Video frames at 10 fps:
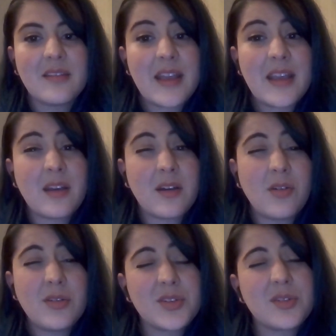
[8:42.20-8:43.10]
They
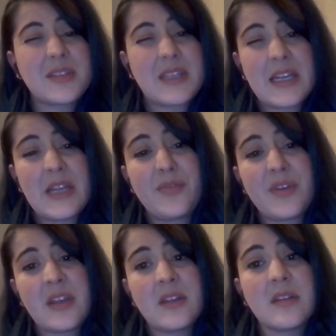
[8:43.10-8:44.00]
also
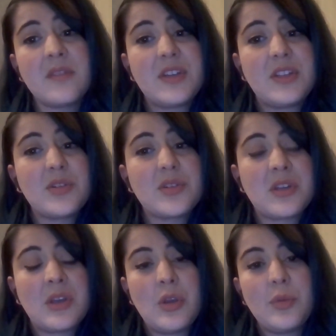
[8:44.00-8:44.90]
significantly reduce
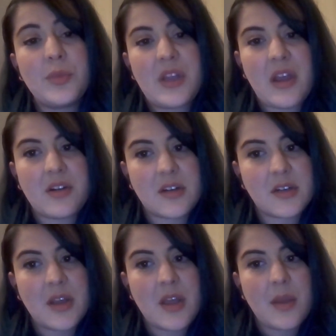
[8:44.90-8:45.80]
the human
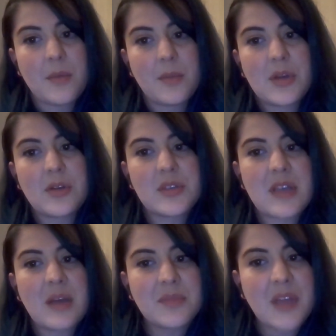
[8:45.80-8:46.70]
error because
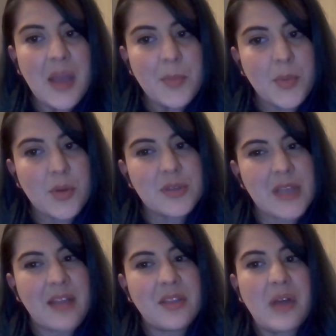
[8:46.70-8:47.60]
some typos
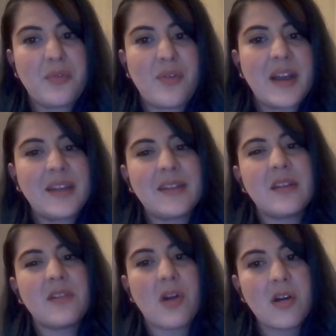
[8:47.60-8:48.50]
end up finding
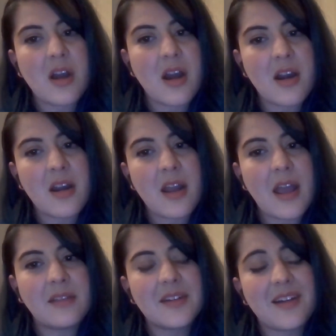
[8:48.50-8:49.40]
the wrong car
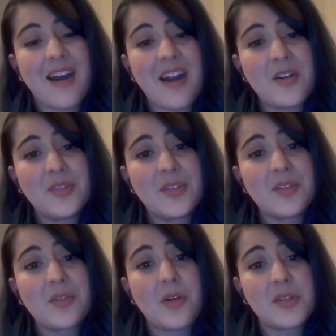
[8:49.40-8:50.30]
and the car
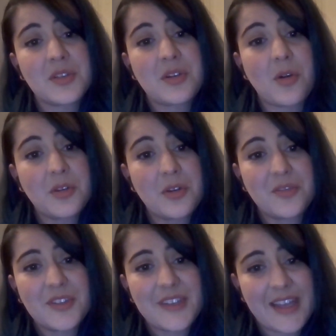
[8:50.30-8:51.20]
owner goes to court
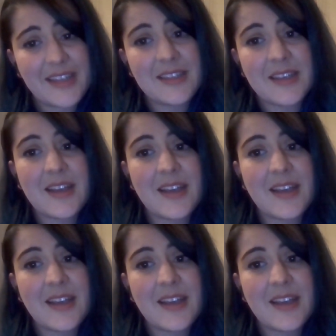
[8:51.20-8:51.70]
over that.